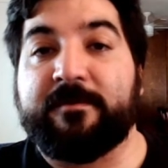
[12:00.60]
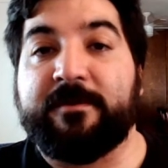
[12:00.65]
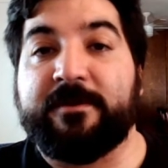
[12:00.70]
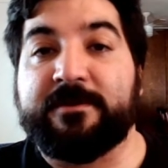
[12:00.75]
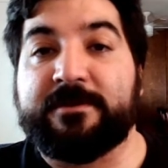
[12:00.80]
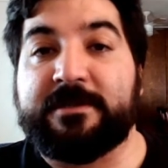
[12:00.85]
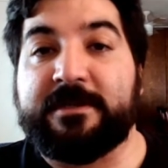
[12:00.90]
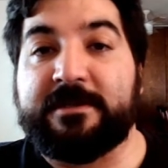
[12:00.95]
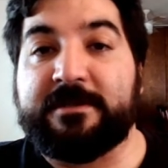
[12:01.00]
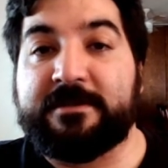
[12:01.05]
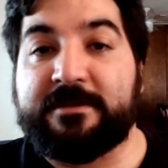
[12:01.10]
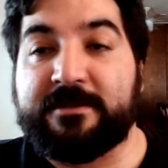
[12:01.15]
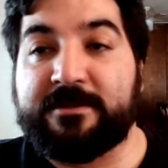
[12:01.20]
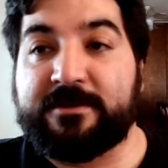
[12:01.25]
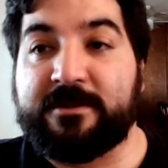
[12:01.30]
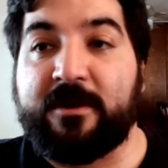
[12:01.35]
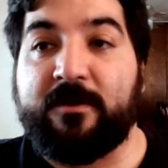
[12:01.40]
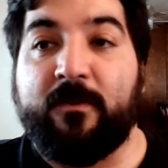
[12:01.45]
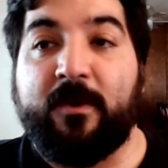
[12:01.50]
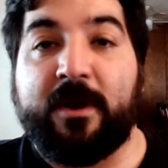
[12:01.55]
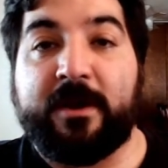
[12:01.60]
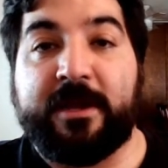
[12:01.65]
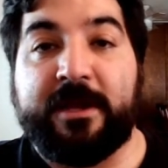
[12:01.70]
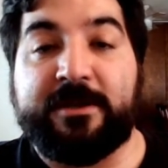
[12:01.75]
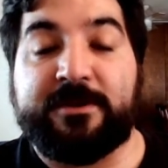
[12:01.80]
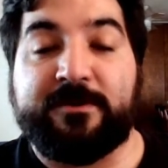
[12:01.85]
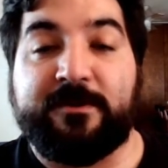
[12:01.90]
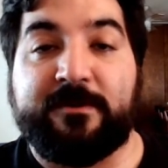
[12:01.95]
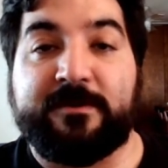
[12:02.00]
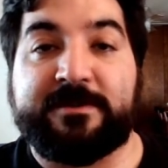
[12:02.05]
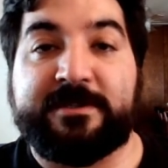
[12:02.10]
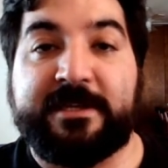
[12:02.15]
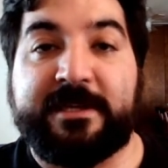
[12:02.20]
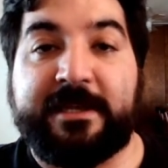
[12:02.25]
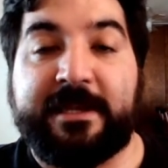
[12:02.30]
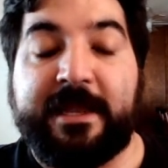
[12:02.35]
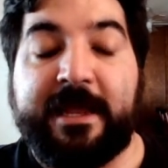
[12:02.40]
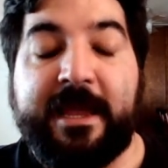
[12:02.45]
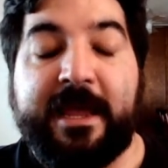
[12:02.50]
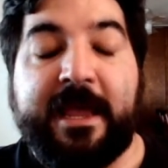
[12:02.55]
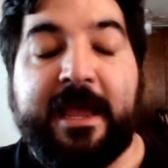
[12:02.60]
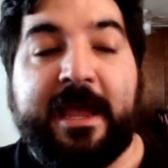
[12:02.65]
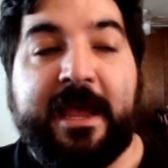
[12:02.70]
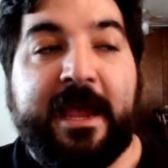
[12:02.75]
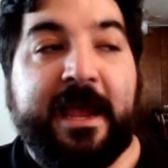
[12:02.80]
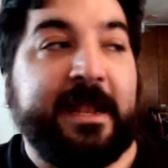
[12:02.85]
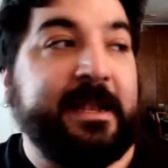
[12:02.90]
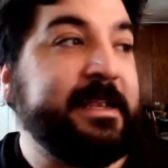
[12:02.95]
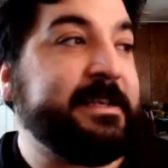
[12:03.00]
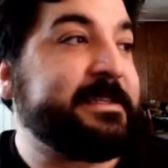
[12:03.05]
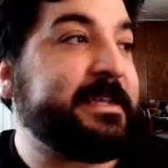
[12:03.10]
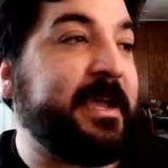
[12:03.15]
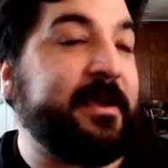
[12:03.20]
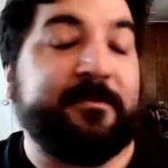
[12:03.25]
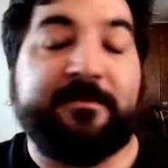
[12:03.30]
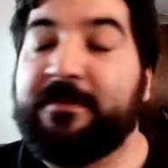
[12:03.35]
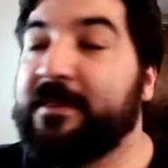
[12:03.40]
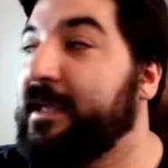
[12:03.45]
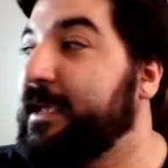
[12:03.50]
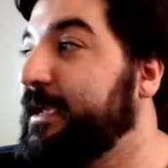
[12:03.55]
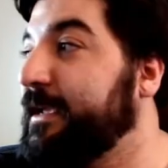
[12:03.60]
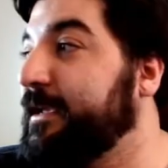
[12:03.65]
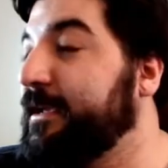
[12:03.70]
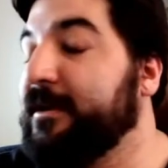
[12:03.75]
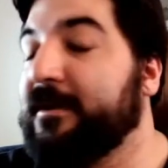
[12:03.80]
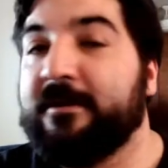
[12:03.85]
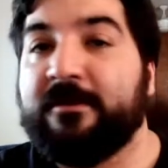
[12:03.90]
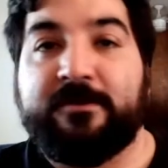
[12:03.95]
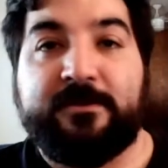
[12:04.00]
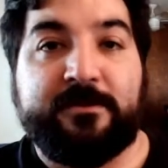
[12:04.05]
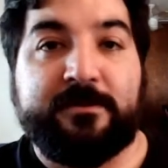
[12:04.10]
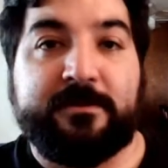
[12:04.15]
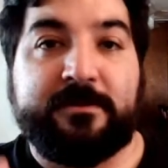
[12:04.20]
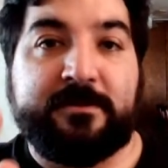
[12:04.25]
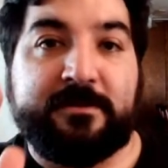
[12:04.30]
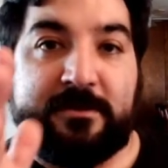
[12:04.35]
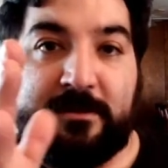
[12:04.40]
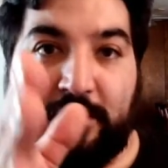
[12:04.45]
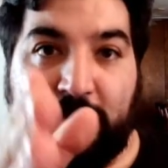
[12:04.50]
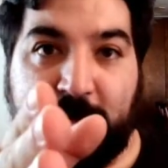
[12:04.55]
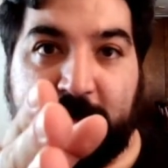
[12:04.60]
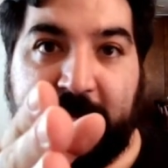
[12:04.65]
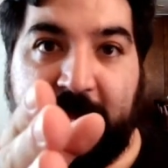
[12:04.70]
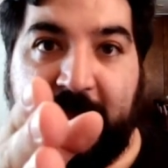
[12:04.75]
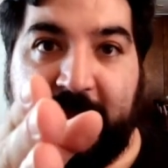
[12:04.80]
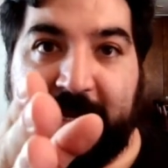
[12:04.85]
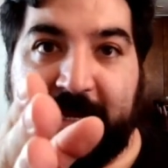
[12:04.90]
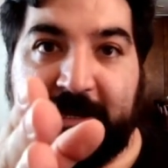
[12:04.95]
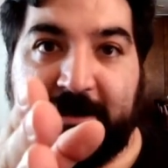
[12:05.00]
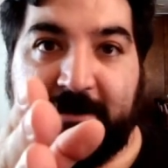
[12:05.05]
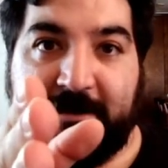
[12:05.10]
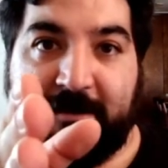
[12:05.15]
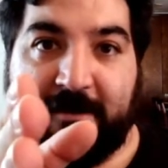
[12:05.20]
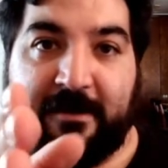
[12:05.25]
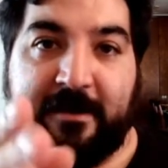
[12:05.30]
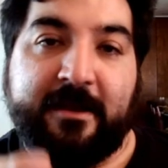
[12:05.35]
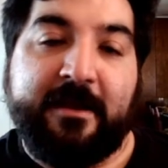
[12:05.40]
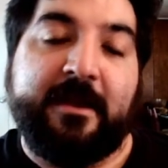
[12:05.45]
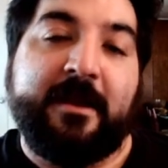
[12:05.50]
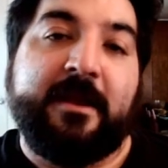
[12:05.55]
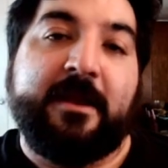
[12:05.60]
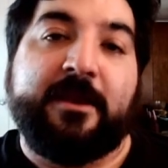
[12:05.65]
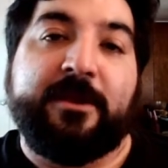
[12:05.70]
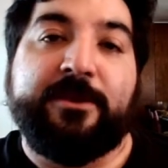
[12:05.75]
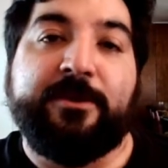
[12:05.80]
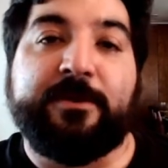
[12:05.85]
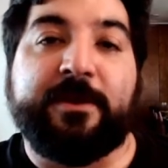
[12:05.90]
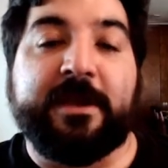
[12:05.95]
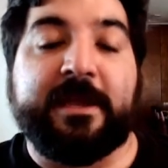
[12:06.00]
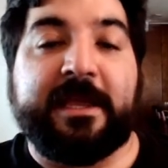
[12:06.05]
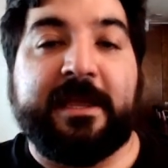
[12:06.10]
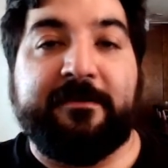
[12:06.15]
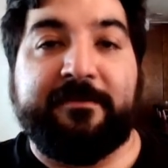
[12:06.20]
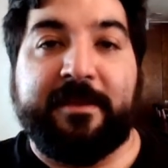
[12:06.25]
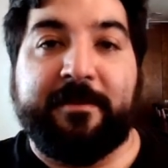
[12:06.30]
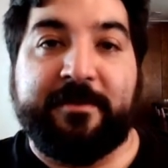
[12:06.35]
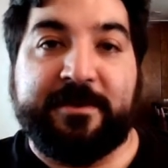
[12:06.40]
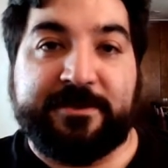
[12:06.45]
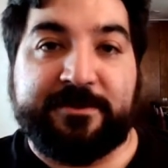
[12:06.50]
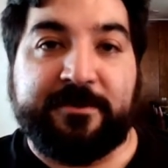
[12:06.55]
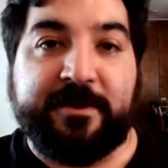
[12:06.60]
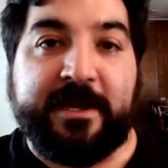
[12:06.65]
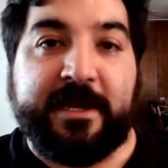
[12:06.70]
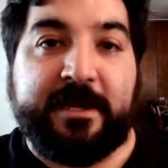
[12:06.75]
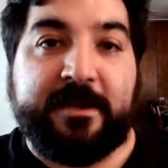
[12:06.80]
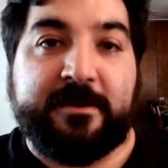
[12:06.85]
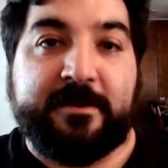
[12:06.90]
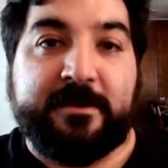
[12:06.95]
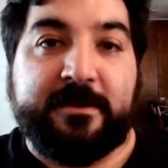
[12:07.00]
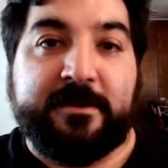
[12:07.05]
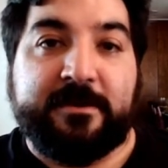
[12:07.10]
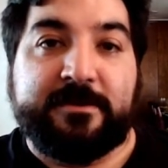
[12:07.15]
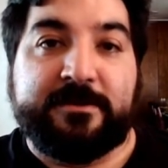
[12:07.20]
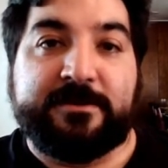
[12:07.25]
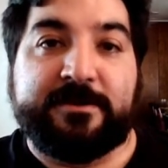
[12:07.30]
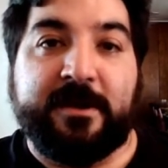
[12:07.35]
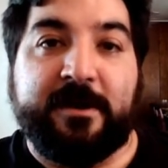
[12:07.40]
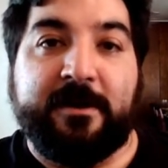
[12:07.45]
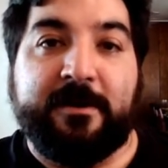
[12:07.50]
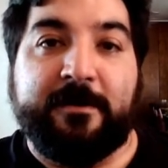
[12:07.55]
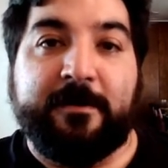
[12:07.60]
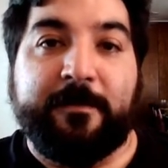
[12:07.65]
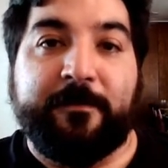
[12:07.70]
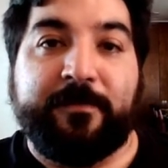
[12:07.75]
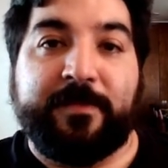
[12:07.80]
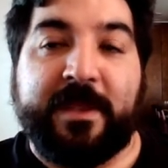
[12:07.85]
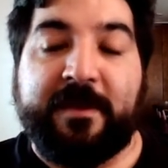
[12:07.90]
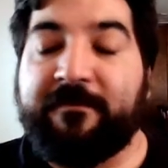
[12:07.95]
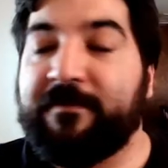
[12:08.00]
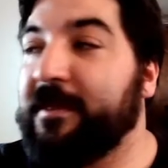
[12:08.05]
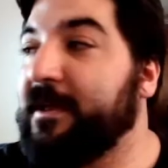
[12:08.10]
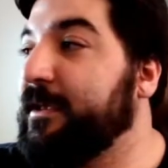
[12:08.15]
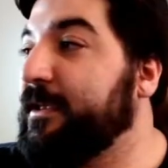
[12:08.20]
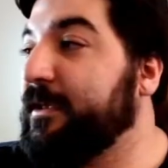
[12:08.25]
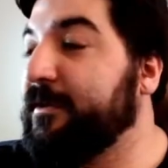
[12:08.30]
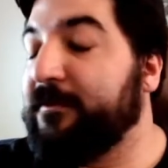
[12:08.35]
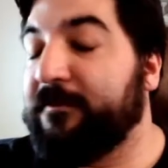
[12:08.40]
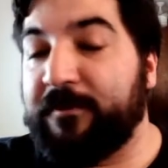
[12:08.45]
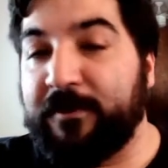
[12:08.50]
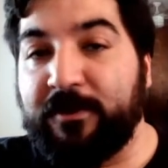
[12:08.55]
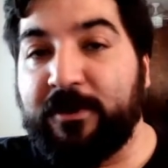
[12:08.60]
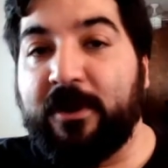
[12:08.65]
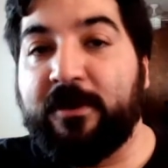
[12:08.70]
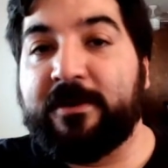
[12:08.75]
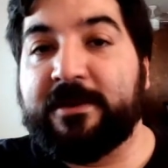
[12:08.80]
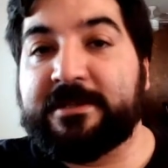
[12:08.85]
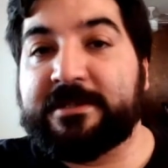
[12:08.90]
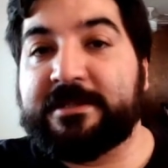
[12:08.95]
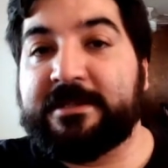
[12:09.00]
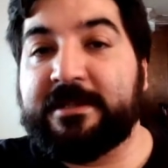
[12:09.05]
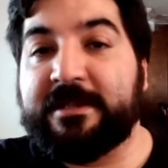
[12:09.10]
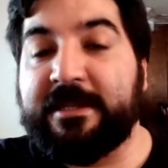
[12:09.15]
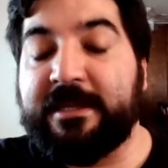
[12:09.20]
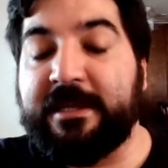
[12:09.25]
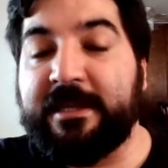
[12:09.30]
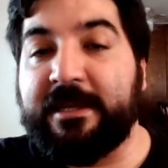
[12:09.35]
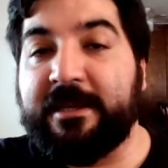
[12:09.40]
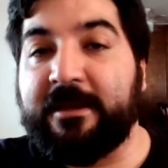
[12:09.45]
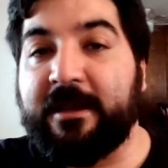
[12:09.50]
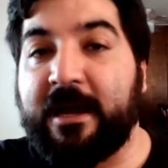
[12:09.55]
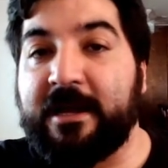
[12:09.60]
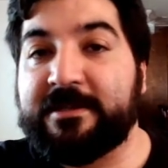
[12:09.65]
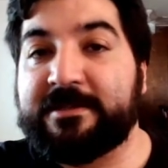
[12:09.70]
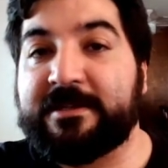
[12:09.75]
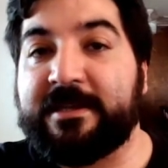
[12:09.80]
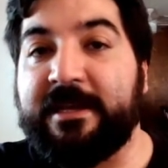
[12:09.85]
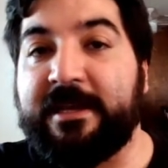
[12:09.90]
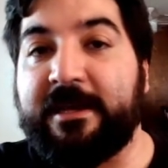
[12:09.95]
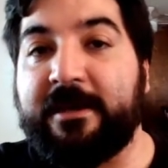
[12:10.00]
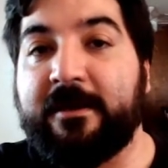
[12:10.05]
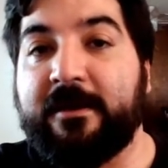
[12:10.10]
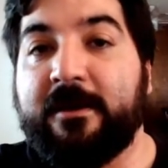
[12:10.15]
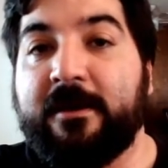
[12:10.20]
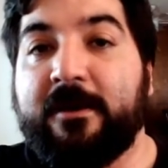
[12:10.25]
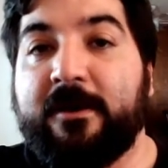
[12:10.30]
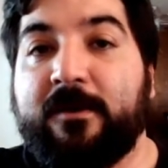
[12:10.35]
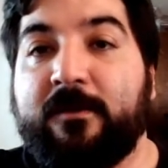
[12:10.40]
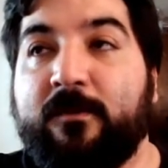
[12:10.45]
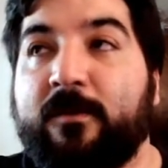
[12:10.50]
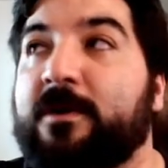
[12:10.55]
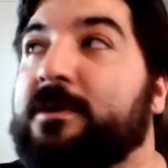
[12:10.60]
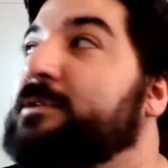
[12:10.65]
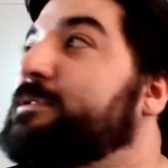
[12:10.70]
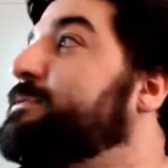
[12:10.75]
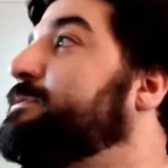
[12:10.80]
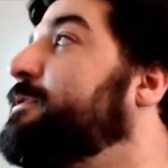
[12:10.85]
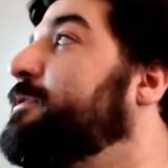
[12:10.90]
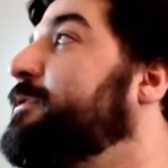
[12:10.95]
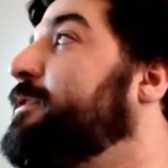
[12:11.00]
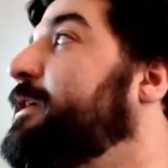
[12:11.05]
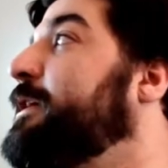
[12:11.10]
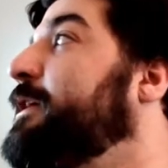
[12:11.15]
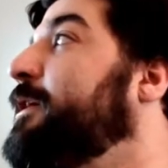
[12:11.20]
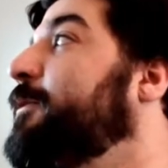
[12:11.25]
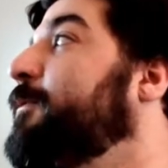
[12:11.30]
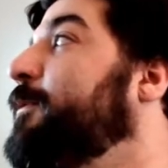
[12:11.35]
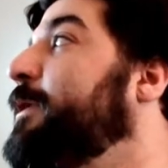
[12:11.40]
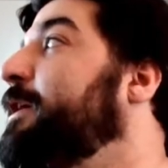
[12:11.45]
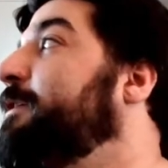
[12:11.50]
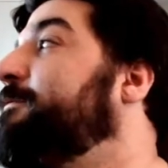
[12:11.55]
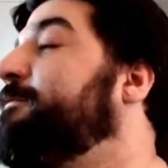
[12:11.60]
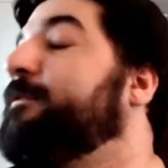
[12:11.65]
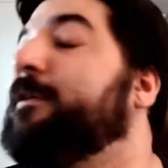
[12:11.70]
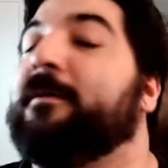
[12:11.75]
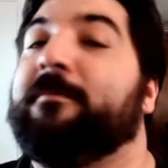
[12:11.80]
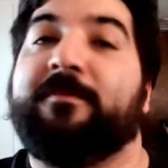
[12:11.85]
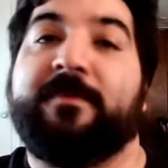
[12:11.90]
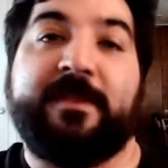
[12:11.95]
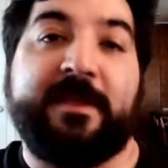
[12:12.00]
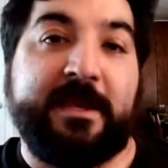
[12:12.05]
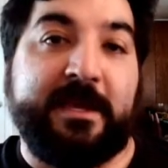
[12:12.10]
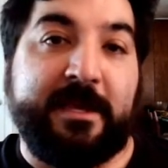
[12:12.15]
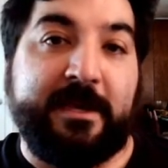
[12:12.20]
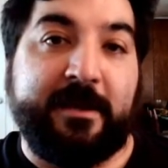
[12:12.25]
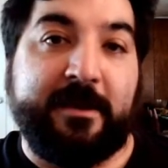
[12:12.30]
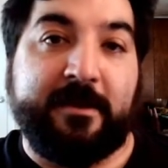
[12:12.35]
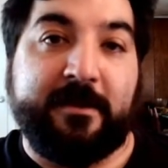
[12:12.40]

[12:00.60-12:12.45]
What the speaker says: to start walking towards it, anytime they look at it, you can give them a treat. So if you noticed, the husky was looking away from the